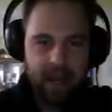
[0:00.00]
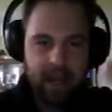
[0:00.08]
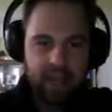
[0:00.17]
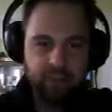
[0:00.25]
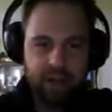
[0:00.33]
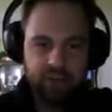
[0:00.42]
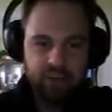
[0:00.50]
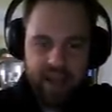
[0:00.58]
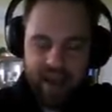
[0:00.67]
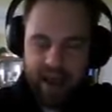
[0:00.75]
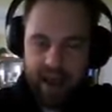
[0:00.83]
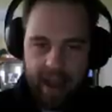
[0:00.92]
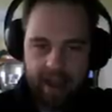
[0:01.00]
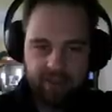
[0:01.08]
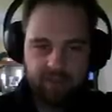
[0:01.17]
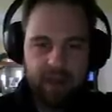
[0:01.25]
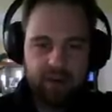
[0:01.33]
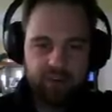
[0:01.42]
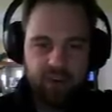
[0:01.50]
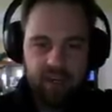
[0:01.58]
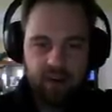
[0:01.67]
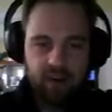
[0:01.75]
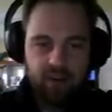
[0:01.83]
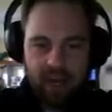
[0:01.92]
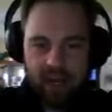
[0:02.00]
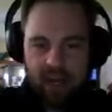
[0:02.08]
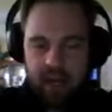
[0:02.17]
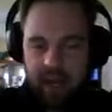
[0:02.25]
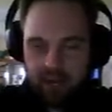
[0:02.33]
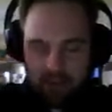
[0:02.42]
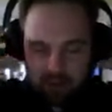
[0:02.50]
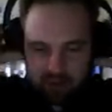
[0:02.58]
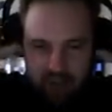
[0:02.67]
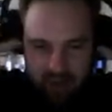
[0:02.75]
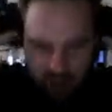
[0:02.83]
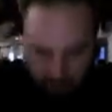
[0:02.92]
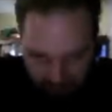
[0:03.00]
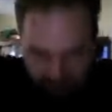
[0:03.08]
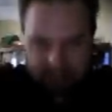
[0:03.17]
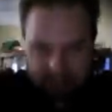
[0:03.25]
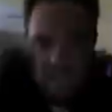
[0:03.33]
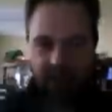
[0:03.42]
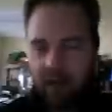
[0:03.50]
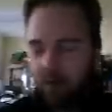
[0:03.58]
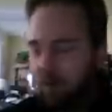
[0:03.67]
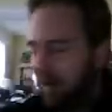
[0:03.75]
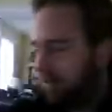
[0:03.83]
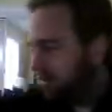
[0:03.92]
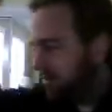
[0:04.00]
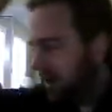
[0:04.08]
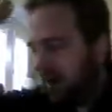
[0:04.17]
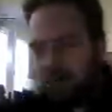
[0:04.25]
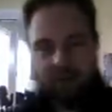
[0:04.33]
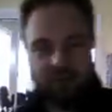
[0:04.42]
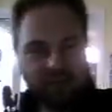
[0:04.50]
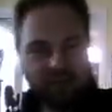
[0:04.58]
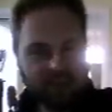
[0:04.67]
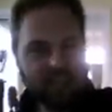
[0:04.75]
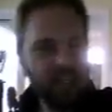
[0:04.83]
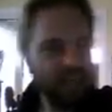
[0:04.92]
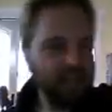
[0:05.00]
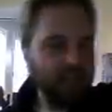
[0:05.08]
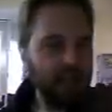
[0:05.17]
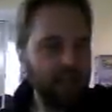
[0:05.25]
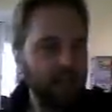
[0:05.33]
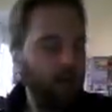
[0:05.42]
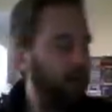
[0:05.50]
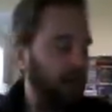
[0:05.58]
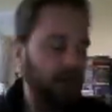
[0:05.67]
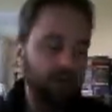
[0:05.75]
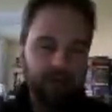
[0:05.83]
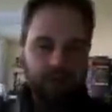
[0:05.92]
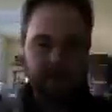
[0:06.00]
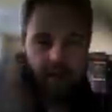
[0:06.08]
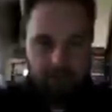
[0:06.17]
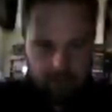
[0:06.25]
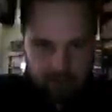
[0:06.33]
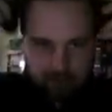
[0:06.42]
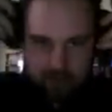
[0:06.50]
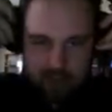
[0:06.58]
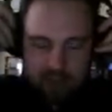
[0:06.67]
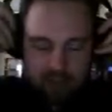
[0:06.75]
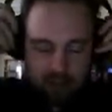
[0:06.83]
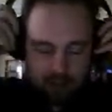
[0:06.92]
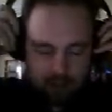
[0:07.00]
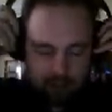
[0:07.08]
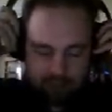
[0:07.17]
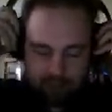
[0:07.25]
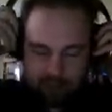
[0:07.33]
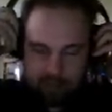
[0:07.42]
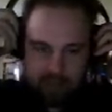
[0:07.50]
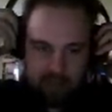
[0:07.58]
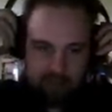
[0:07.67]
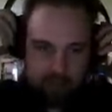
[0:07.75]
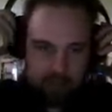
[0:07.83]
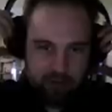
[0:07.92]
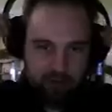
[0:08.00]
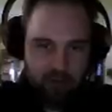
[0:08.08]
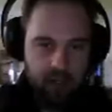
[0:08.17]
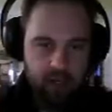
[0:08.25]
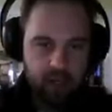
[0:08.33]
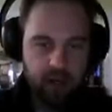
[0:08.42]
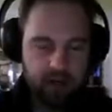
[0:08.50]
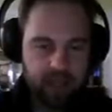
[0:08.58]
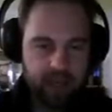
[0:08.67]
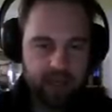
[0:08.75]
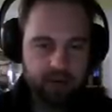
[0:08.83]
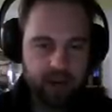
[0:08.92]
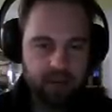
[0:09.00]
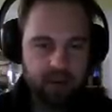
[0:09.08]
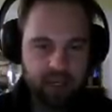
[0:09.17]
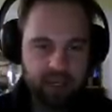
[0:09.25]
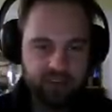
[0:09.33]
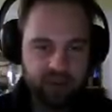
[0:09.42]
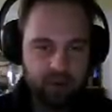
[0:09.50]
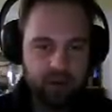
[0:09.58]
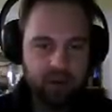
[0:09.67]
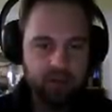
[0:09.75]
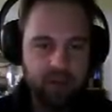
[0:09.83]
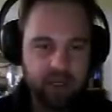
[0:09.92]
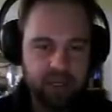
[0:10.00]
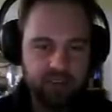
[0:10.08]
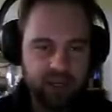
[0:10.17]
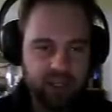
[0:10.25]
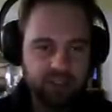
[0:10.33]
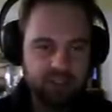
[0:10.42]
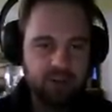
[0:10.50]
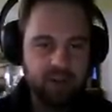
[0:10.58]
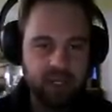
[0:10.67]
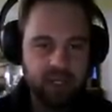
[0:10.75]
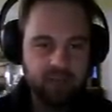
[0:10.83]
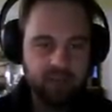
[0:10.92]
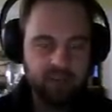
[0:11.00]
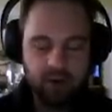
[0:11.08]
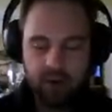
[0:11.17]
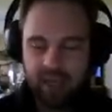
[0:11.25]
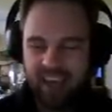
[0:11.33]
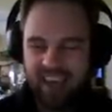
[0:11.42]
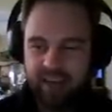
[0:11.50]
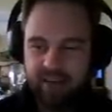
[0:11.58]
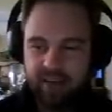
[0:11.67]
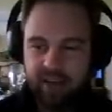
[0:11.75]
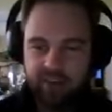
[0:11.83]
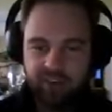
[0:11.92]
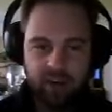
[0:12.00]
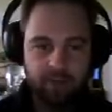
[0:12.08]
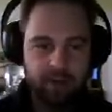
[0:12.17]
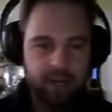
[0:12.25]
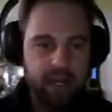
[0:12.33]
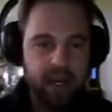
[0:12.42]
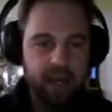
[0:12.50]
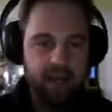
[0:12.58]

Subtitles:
I hate spiders. I hate spiders. Okay, interview's done. We're finished. I don't want to do this now. Okay, they're gone. Oh, fuck me, I hate spiders. Okay, gray monkeys. I'm okay with monkeys. I can shoot a monkey in the face. Okay, that did not sound right.